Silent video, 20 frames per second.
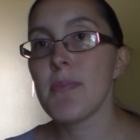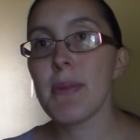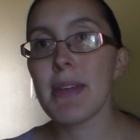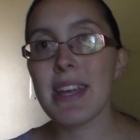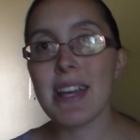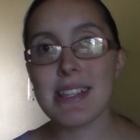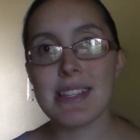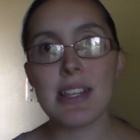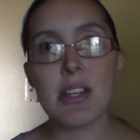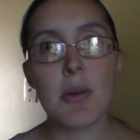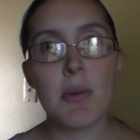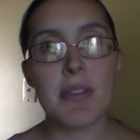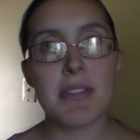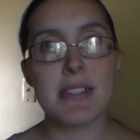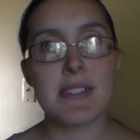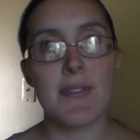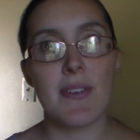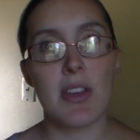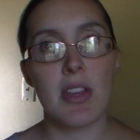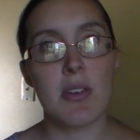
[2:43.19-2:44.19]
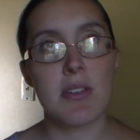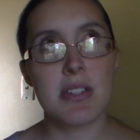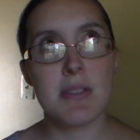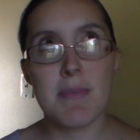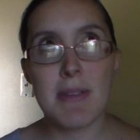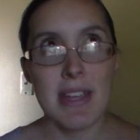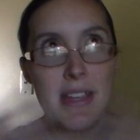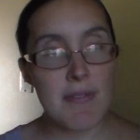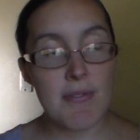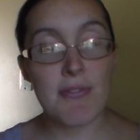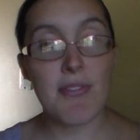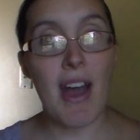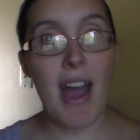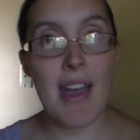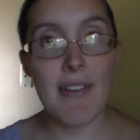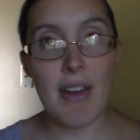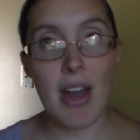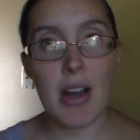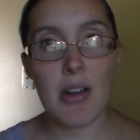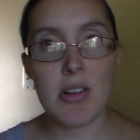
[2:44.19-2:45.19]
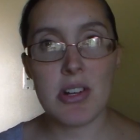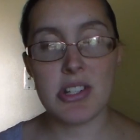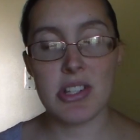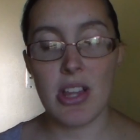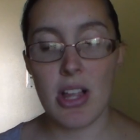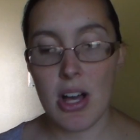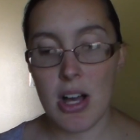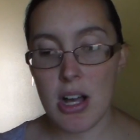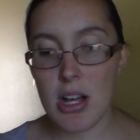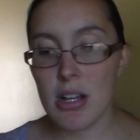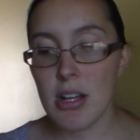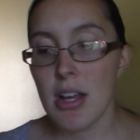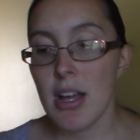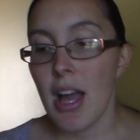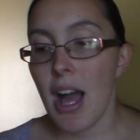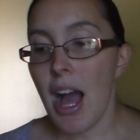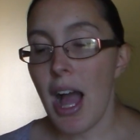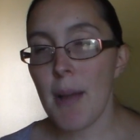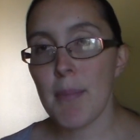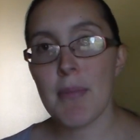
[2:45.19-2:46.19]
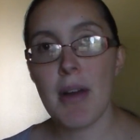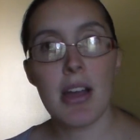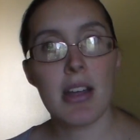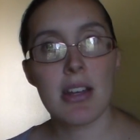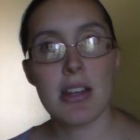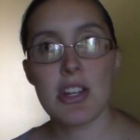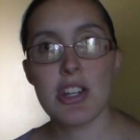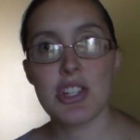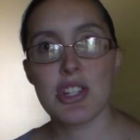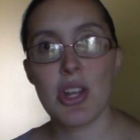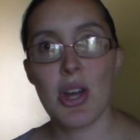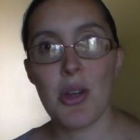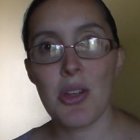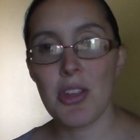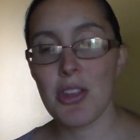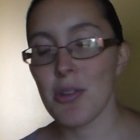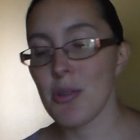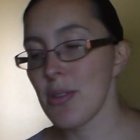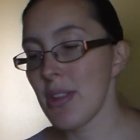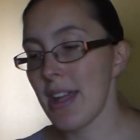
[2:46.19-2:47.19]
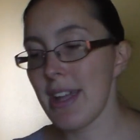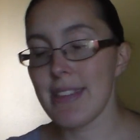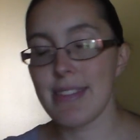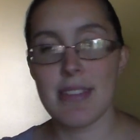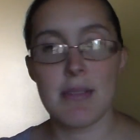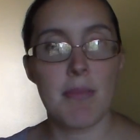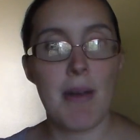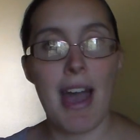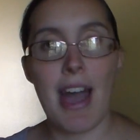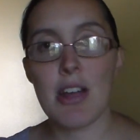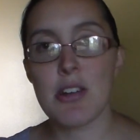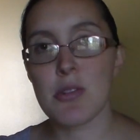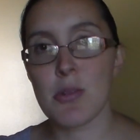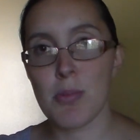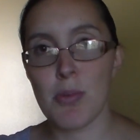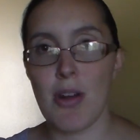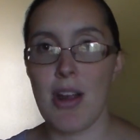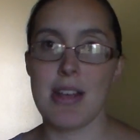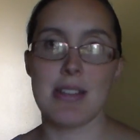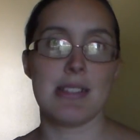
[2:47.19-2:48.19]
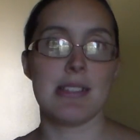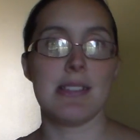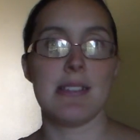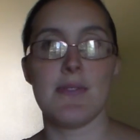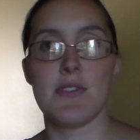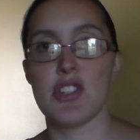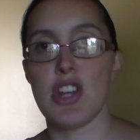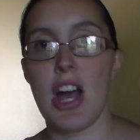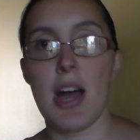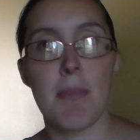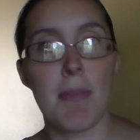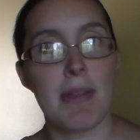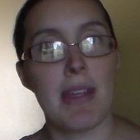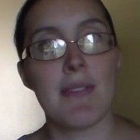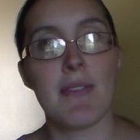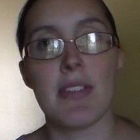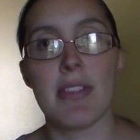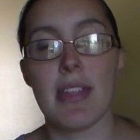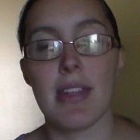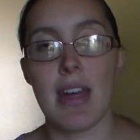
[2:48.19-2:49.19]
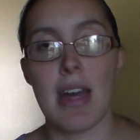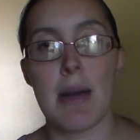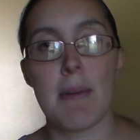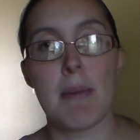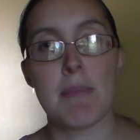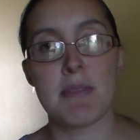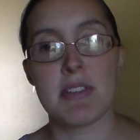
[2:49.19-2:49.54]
Because I don't want this video to be 5 hours long, I'm not going to show you like the actual process of chopping everything up.